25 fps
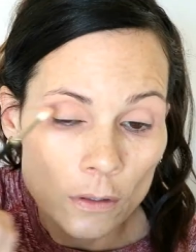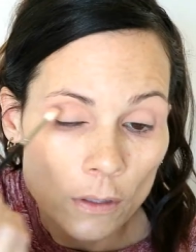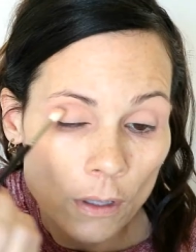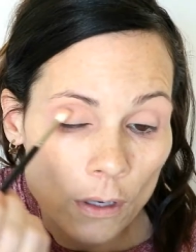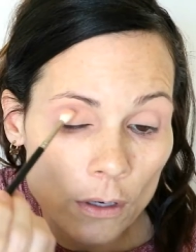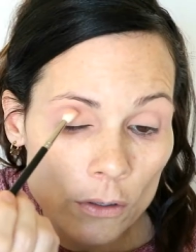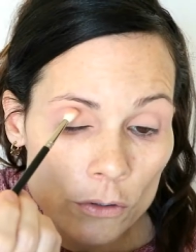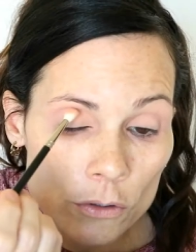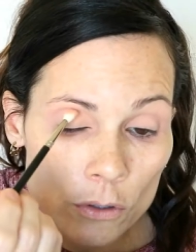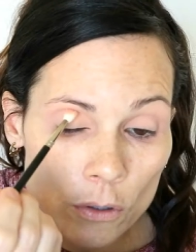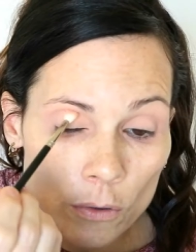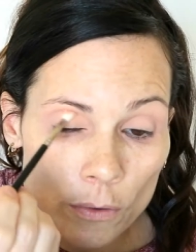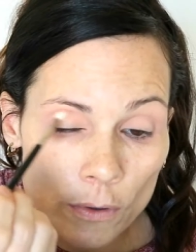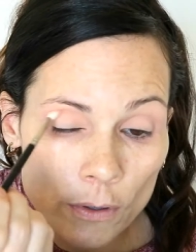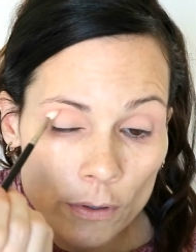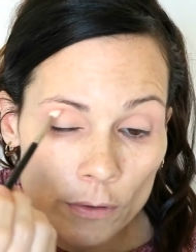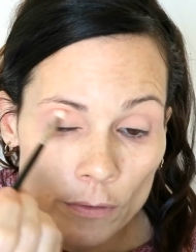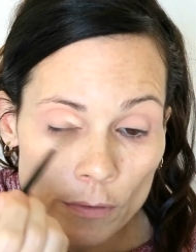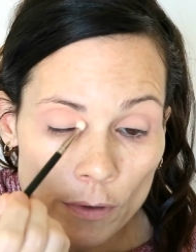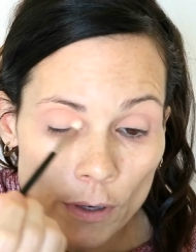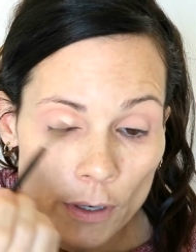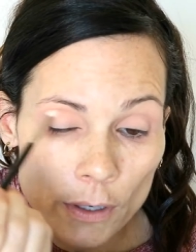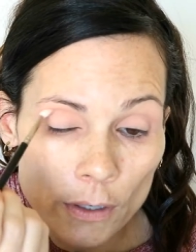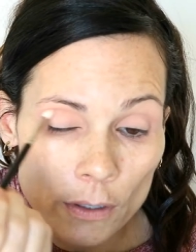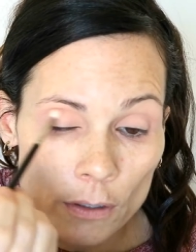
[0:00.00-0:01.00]
that is going
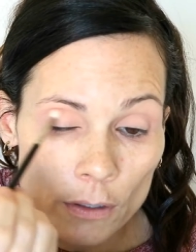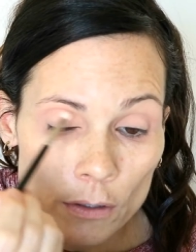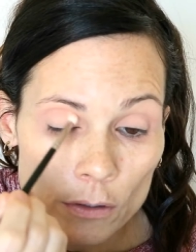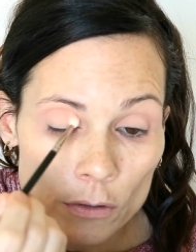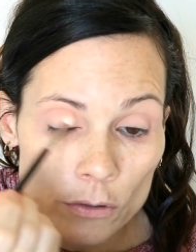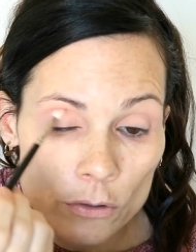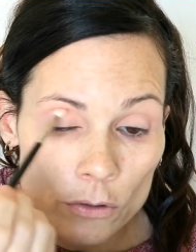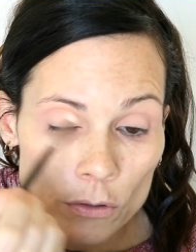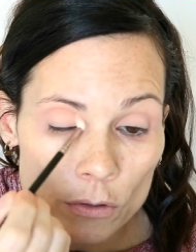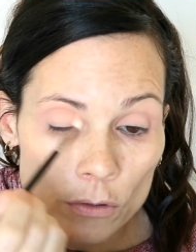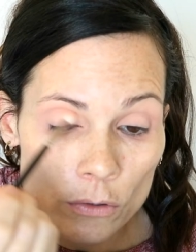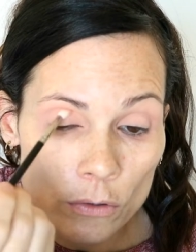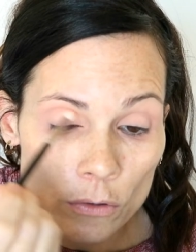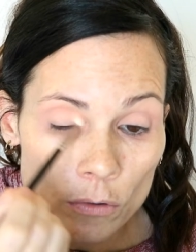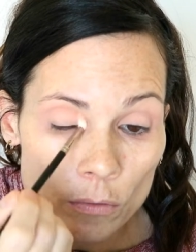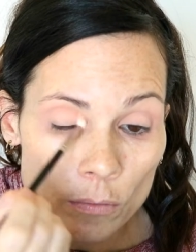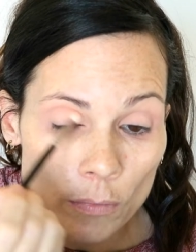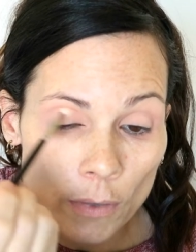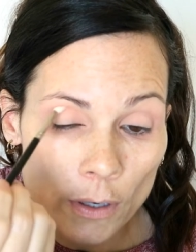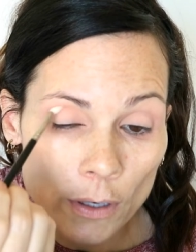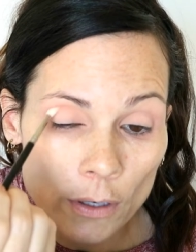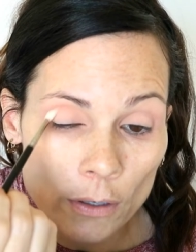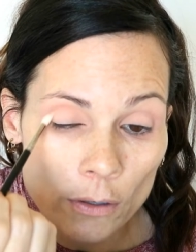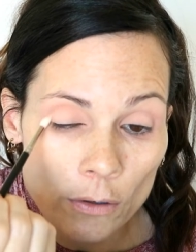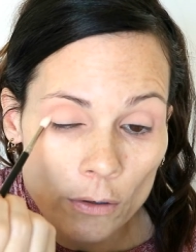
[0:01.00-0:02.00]
right into
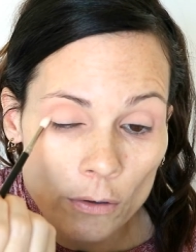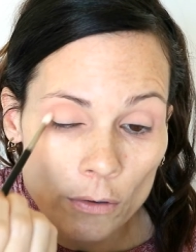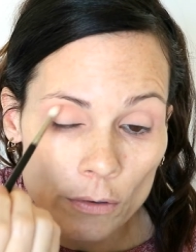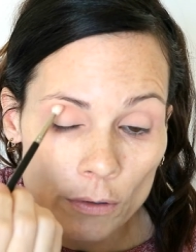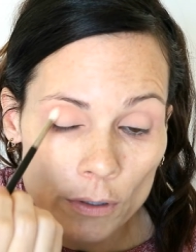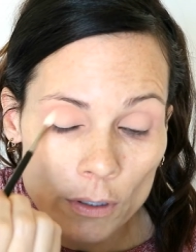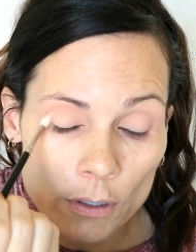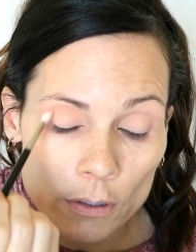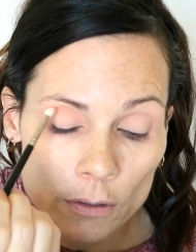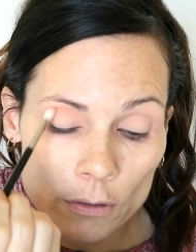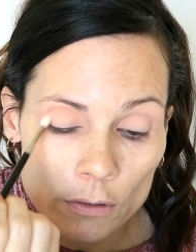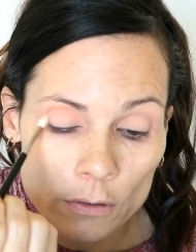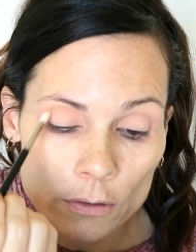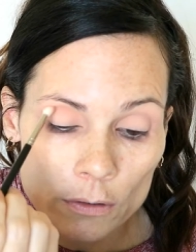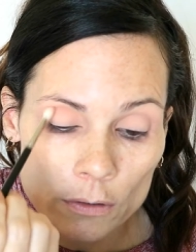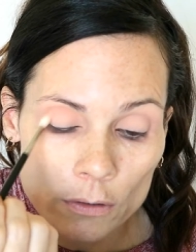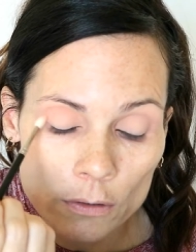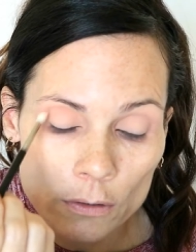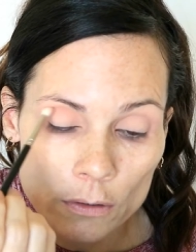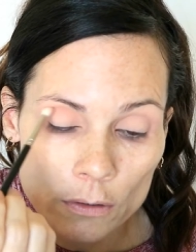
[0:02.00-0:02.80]
my crease.